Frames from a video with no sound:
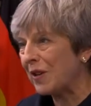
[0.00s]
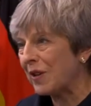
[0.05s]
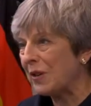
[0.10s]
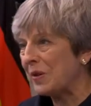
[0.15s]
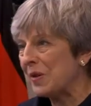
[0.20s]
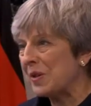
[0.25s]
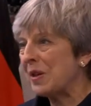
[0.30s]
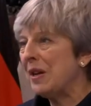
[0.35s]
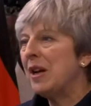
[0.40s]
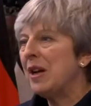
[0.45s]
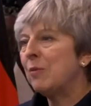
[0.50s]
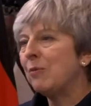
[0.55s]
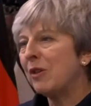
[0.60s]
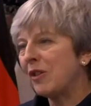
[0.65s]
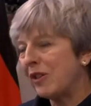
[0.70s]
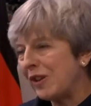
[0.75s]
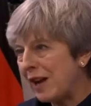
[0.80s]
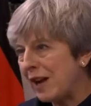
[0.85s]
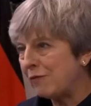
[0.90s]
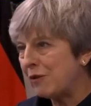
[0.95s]
votes
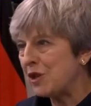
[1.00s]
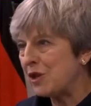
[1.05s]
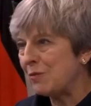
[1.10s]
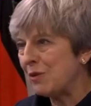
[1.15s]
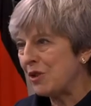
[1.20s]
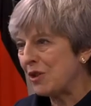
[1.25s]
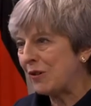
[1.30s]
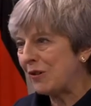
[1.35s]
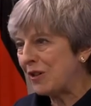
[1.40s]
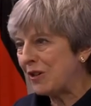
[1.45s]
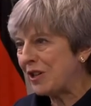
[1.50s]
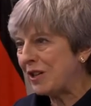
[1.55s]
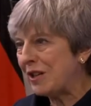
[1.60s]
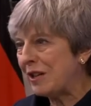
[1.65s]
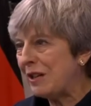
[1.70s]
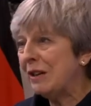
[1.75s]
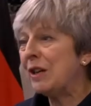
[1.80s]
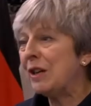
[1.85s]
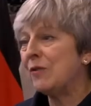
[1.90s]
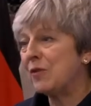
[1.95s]
with an average
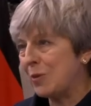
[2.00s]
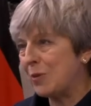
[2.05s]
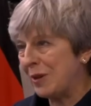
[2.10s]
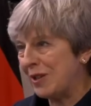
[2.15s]
majority of